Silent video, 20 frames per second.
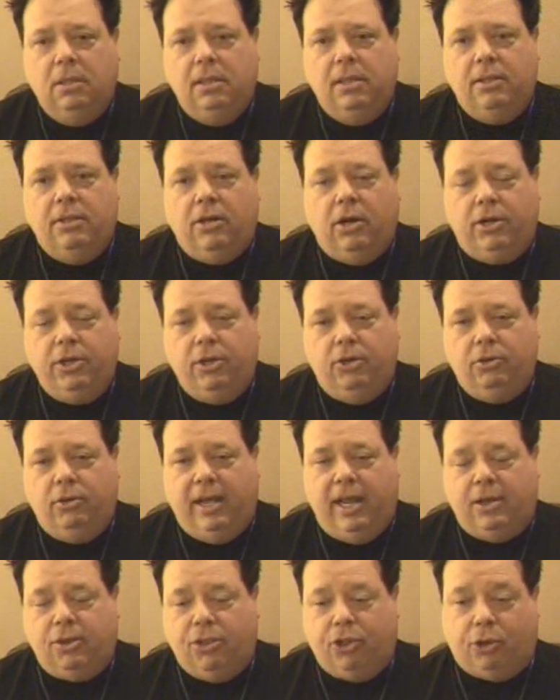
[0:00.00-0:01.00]
There you
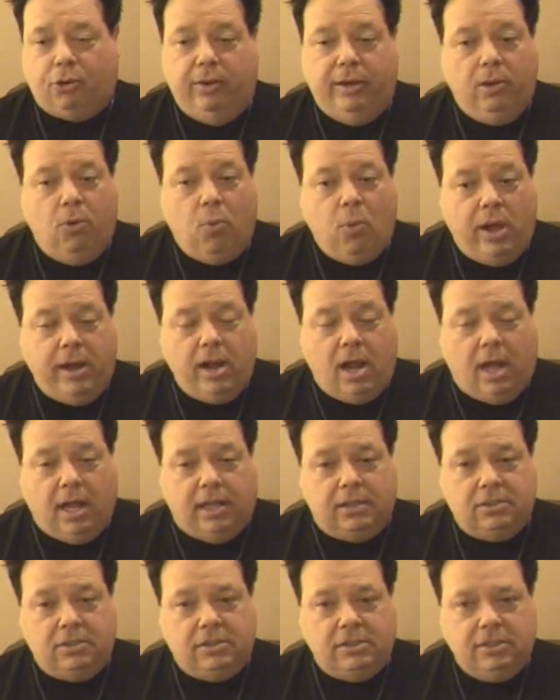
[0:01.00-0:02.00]
get 3-to-1
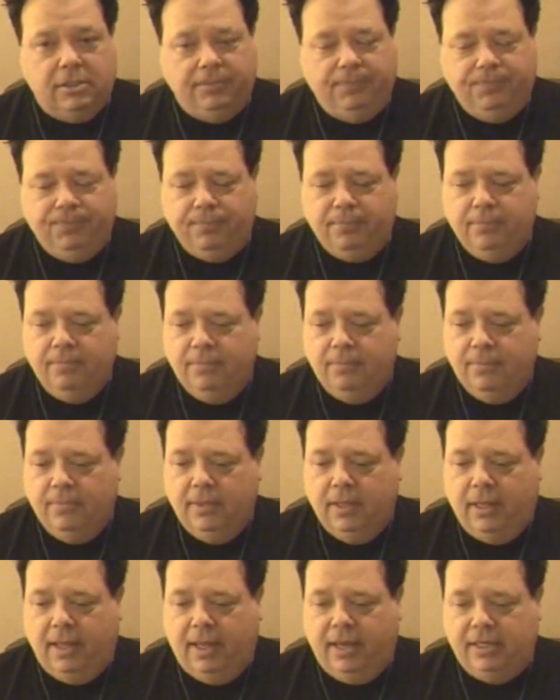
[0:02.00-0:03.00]
odds."
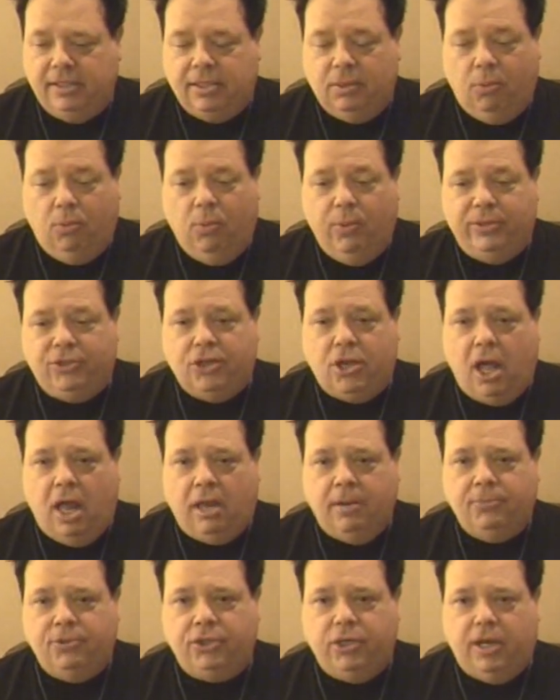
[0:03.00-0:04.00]
And he said, "Well, which
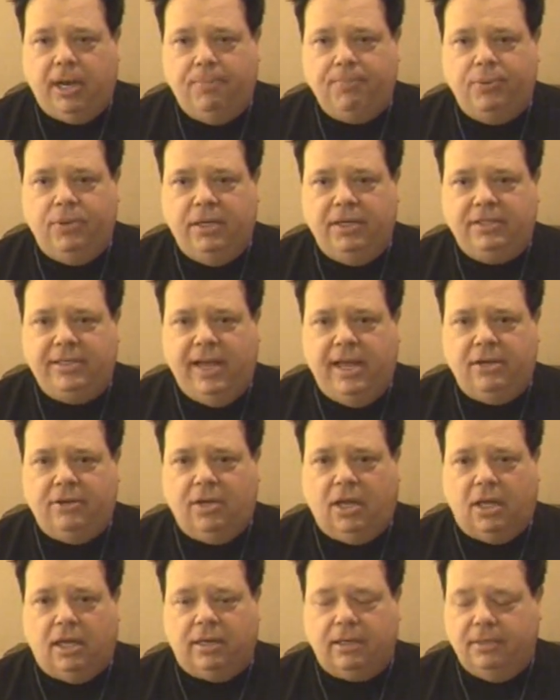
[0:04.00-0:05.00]
column should I put it down
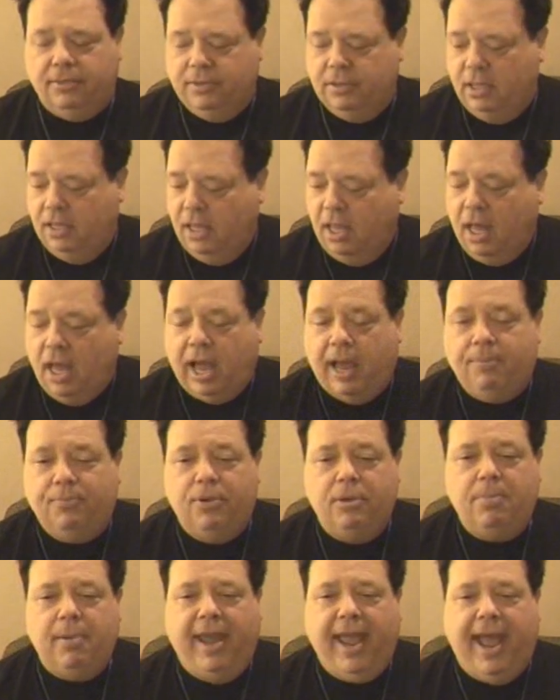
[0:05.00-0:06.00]
on?" I
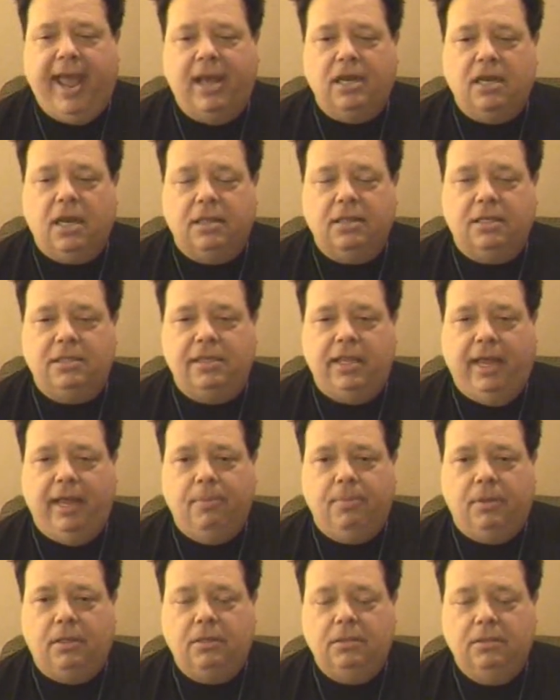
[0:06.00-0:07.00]
put my hand on the
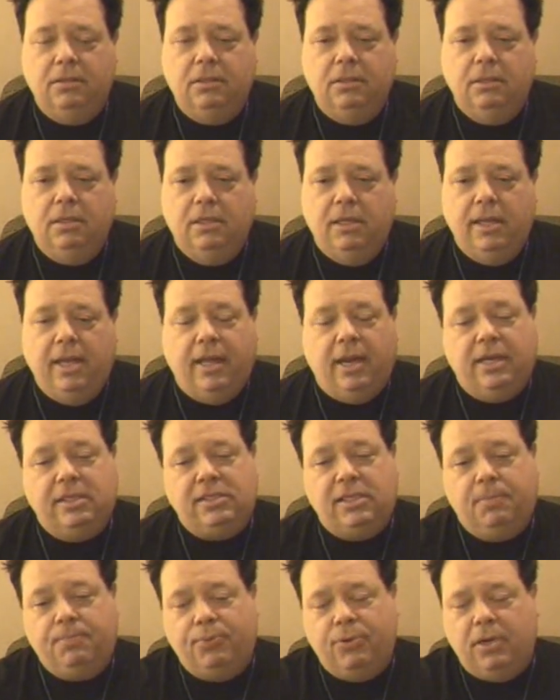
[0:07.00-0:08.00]
table, and I
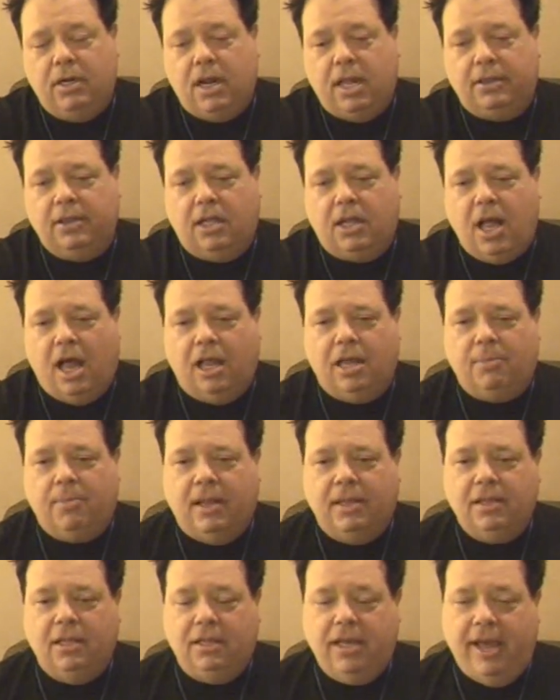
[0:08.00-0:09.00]
said, "Put it on the column
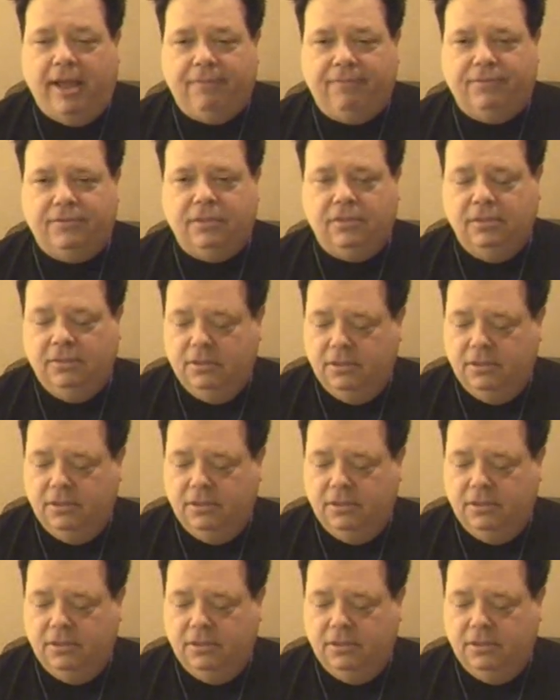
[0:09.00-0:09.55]
on the left."